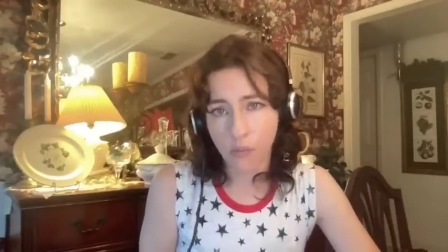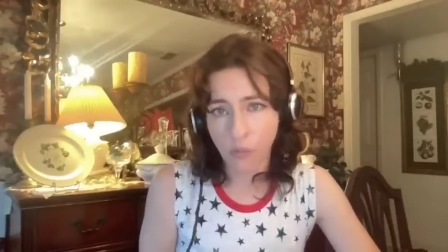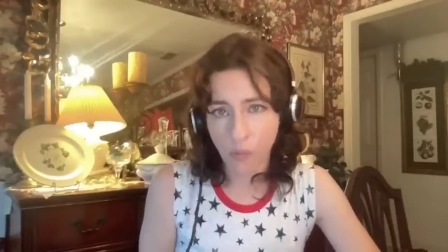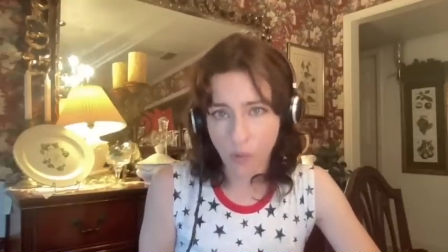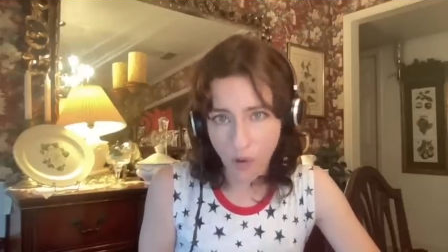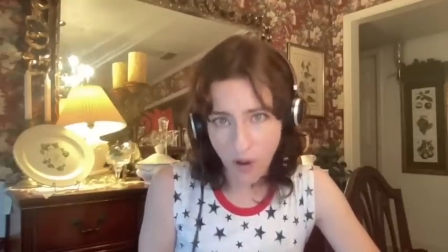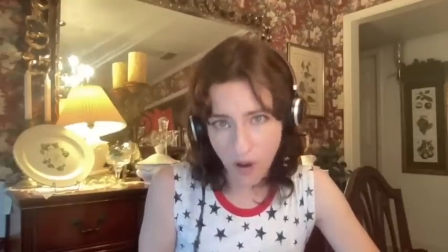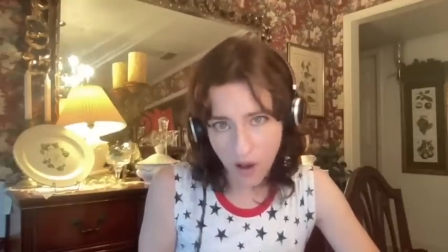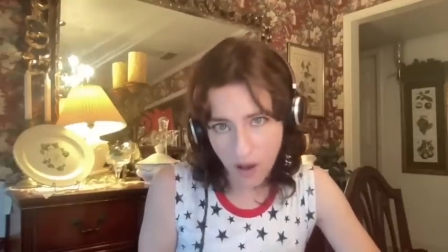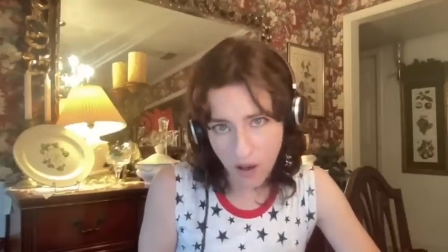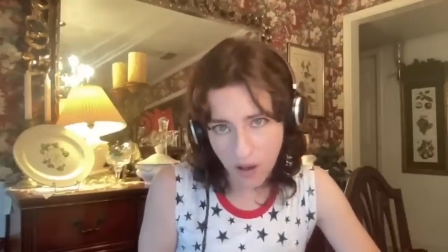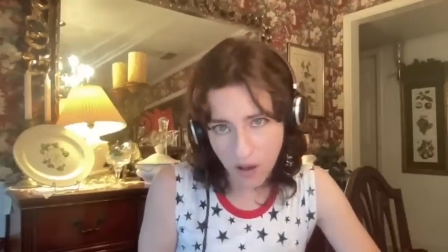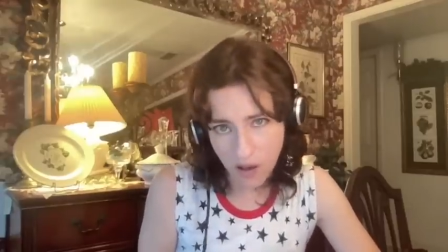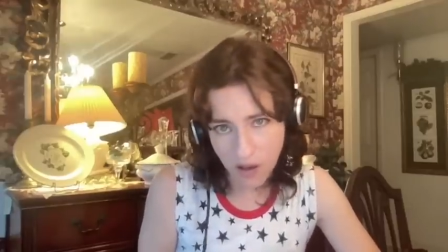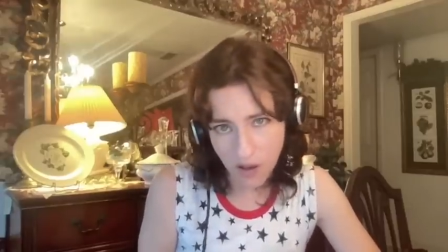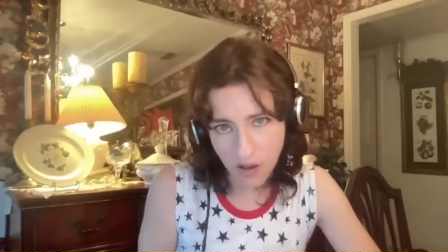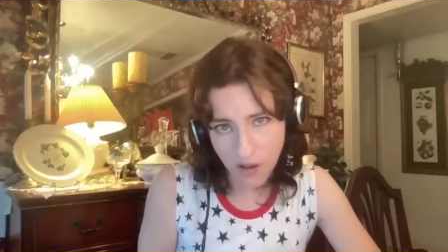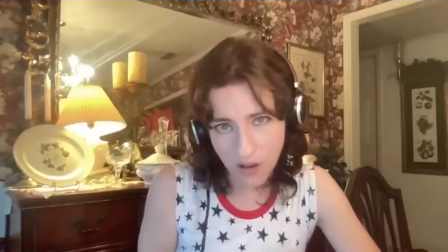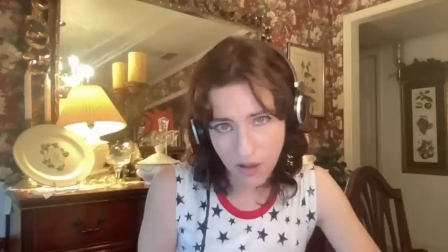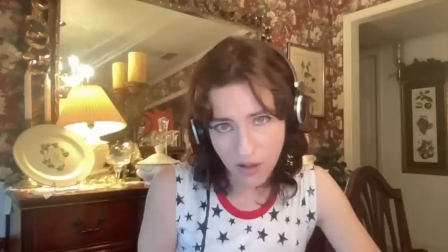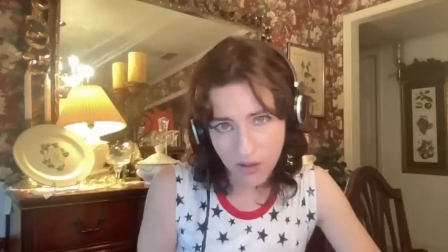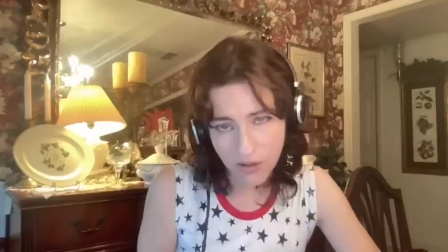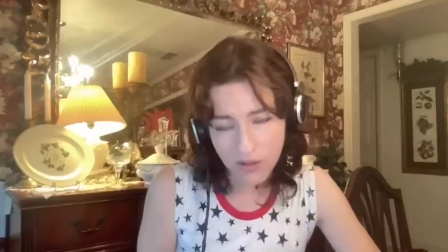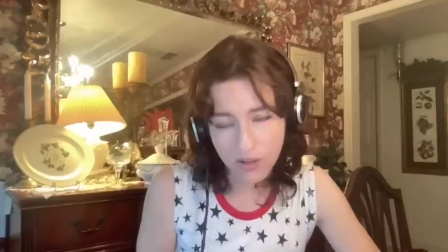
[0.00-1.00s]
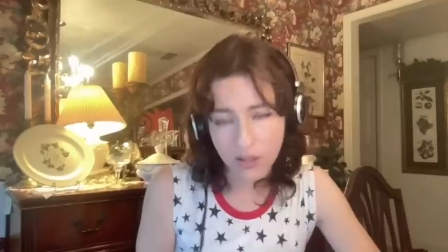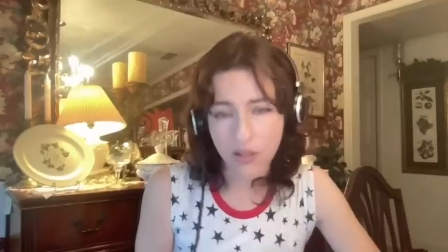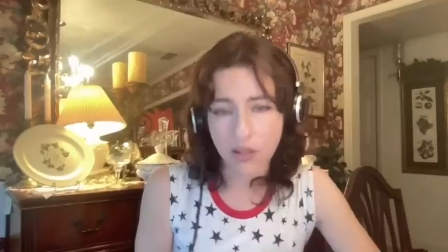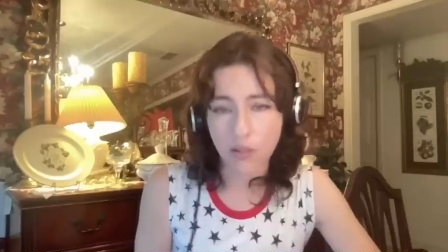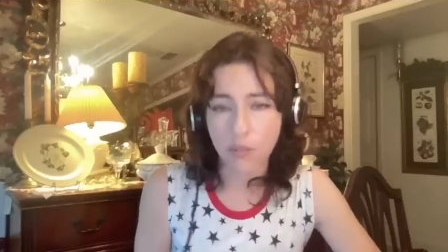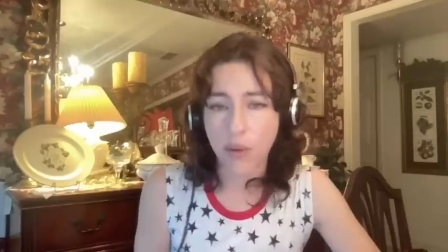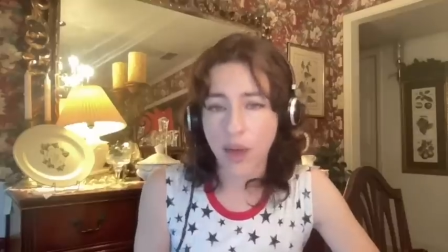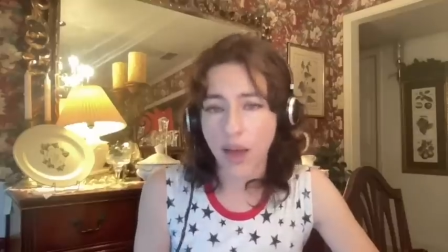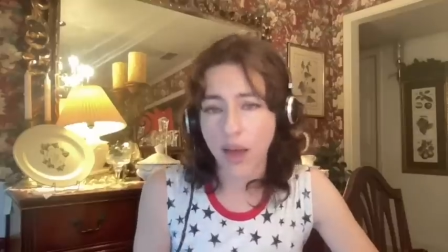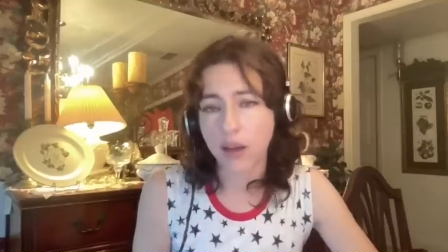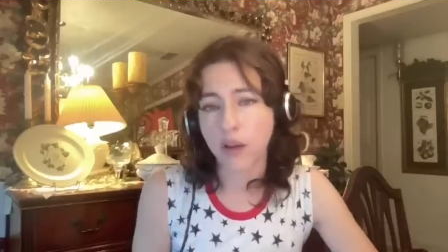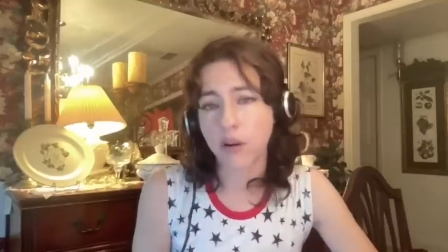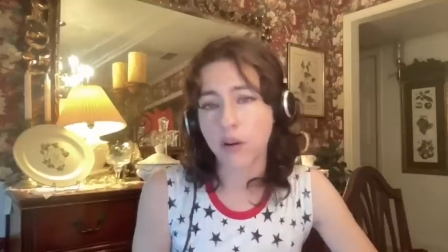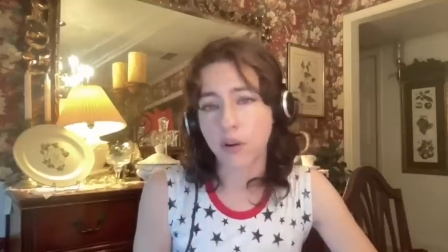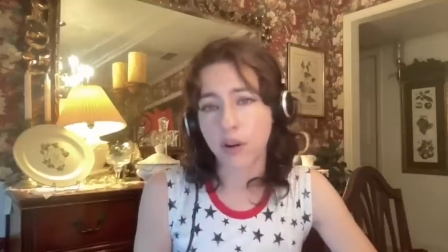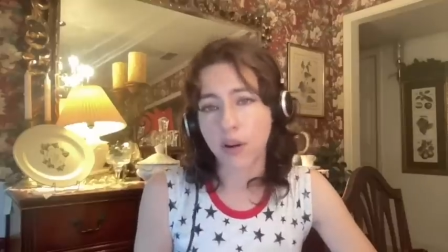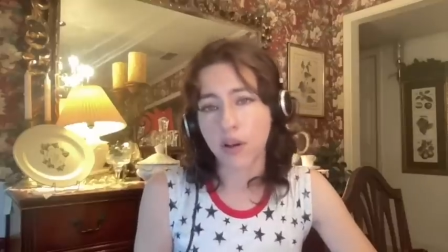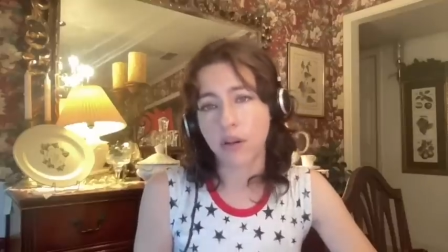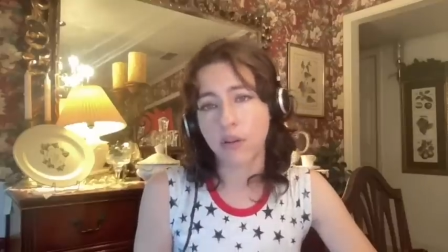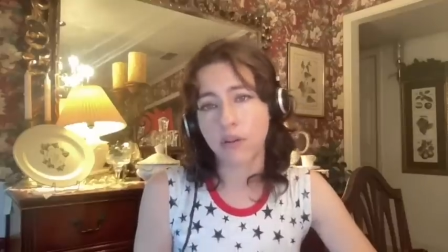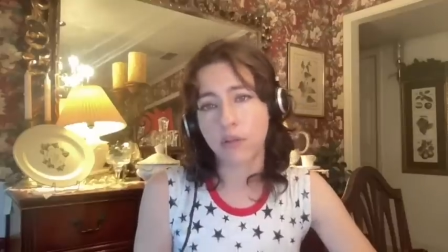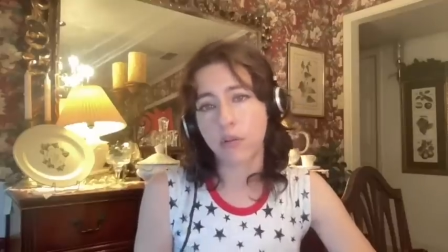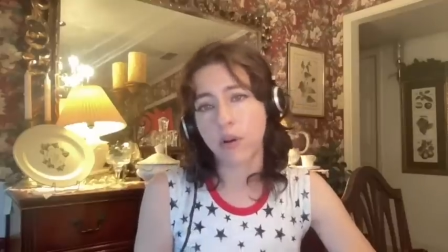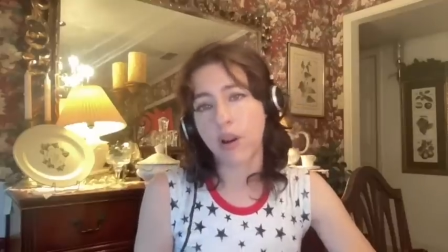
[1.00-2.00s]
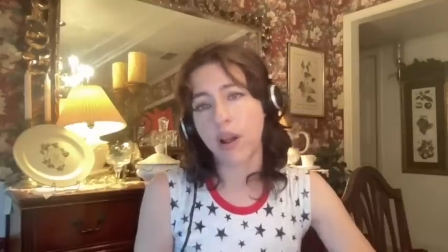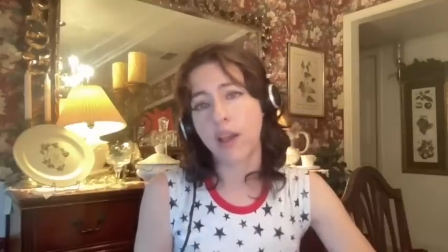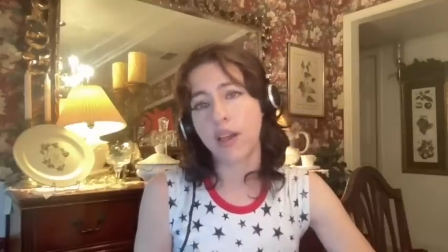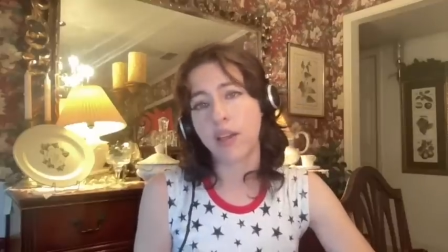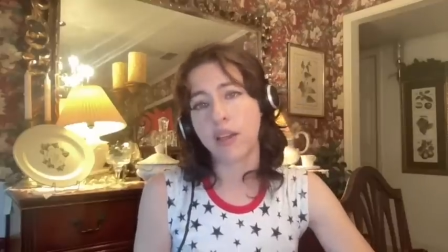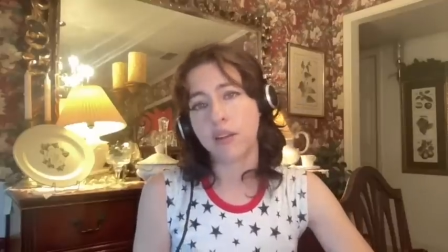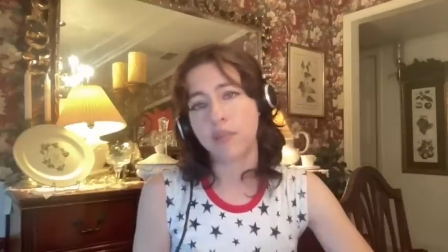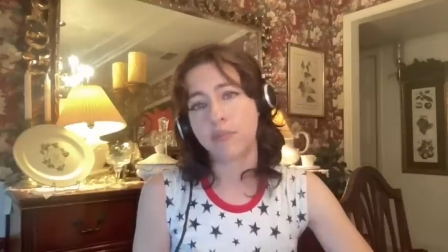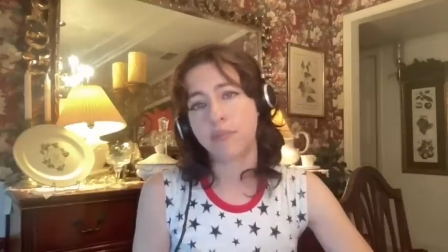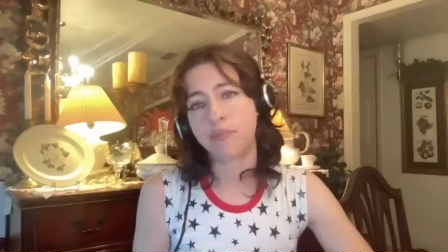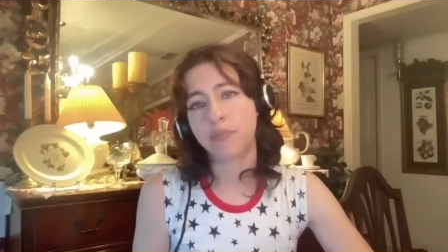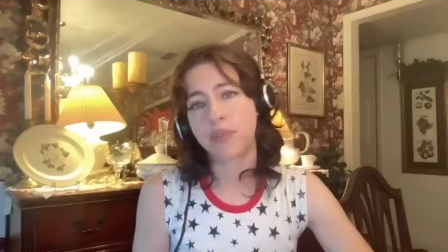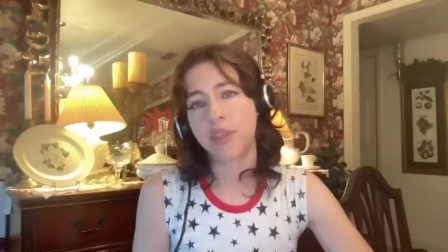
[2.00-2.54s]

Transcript: wah in the background, right?